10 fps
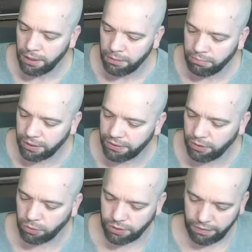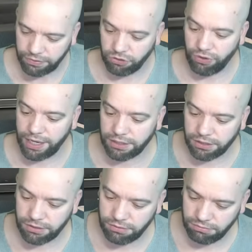but you also have the
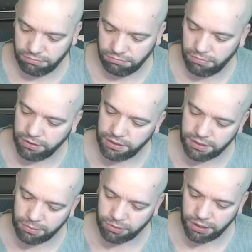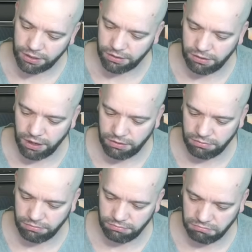strats. Are these double-sided? No.
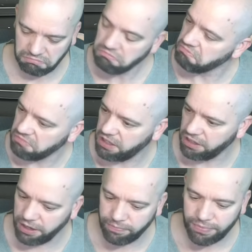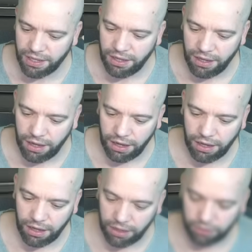There you go.
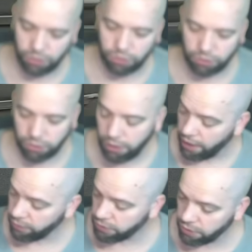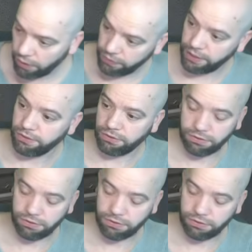Cool. I've also got this